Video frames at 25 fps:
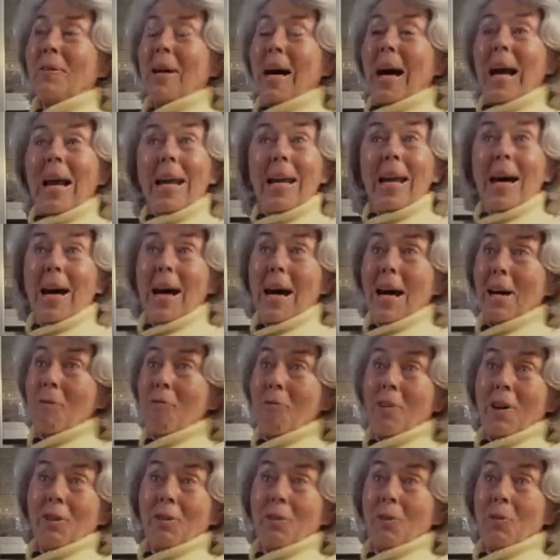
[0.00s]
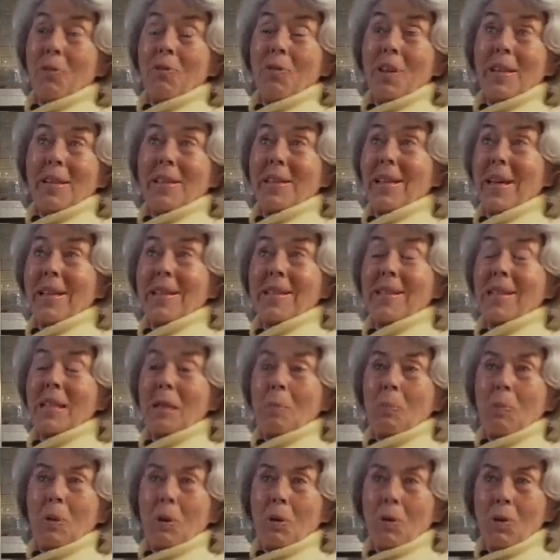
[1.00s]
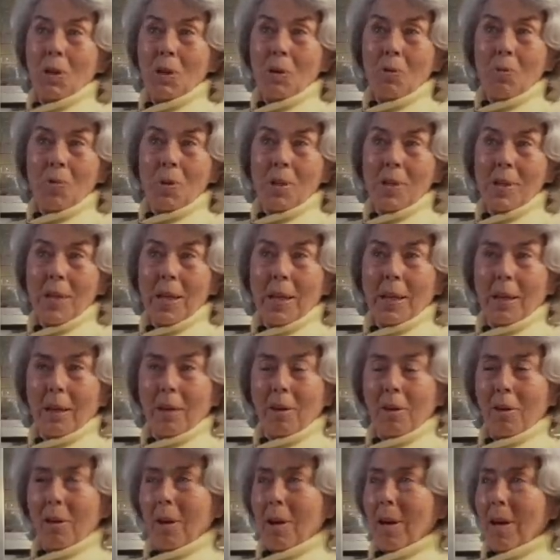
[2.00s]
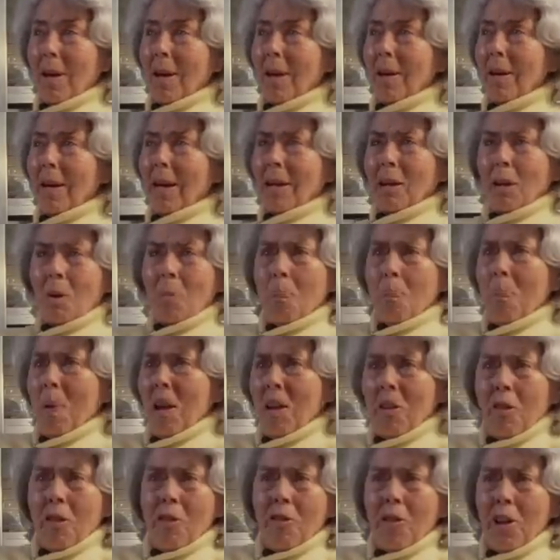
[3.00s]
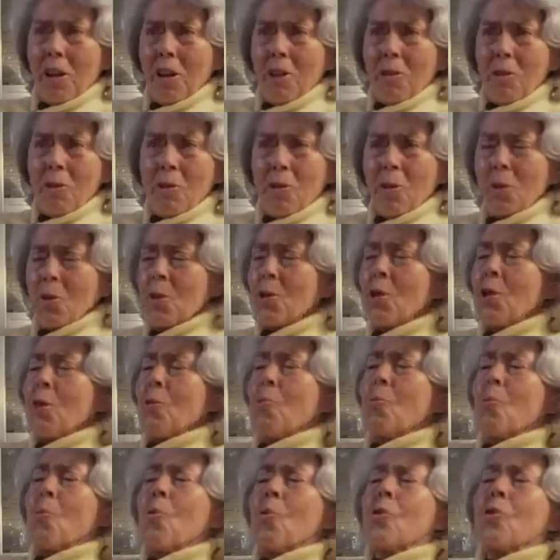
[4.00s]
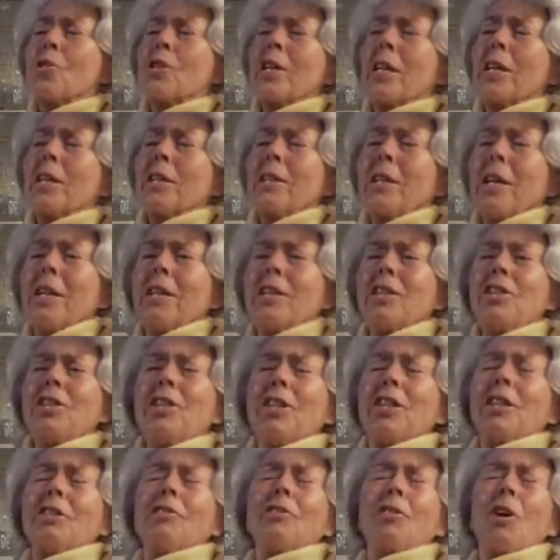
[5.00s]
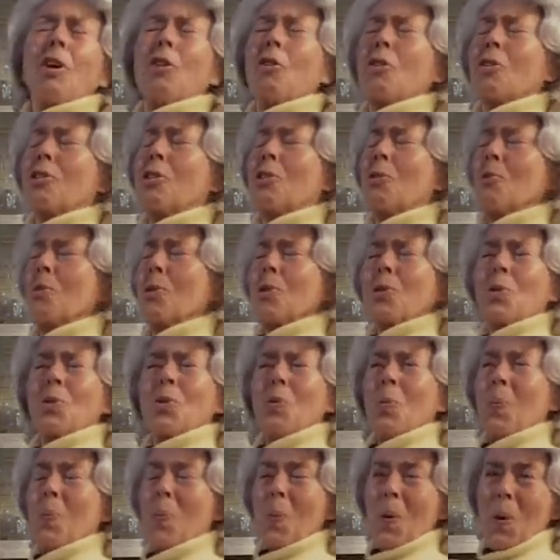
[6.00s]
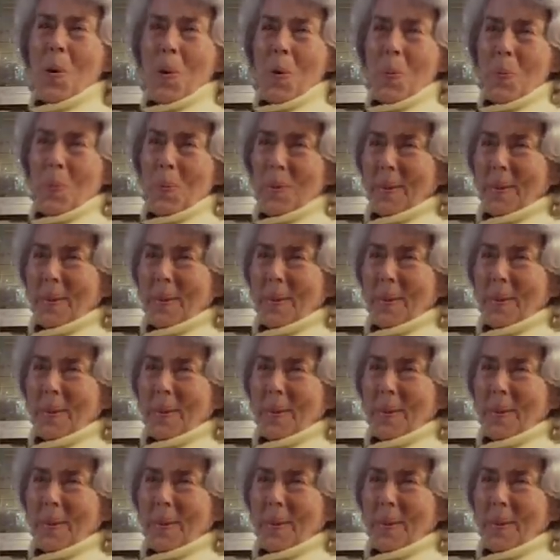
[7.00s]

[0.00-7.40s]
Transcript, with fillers: Ala, I found fantastic because she was like a, like a panther, you know, she walks like that. She, oh, she was superb.